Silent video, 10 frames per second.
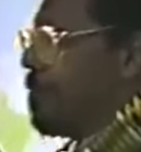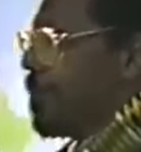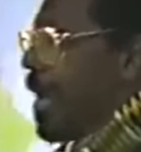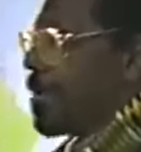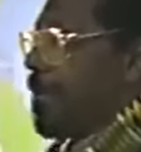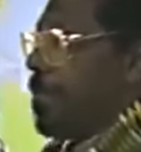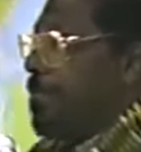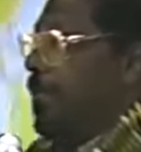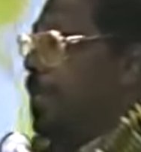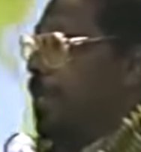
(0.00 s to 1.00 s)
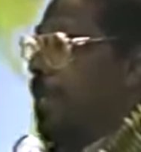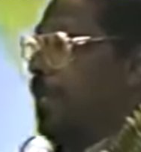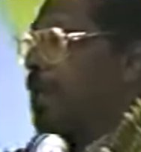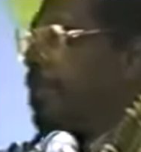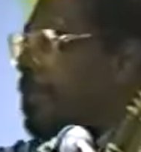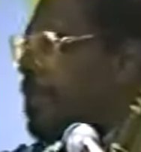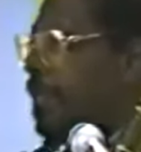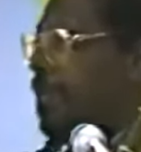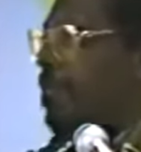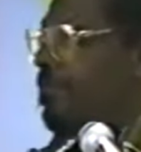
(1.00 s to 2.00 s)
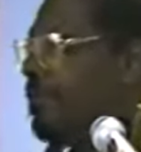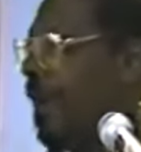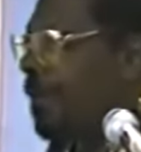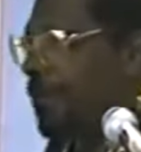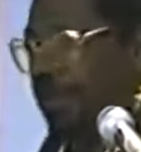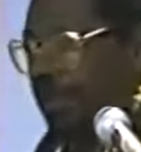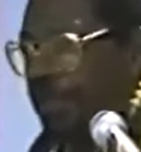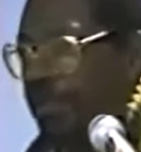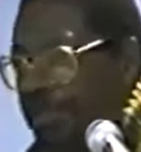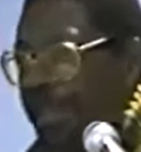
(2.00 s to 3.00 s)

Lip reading: then blacks must be concrete, functional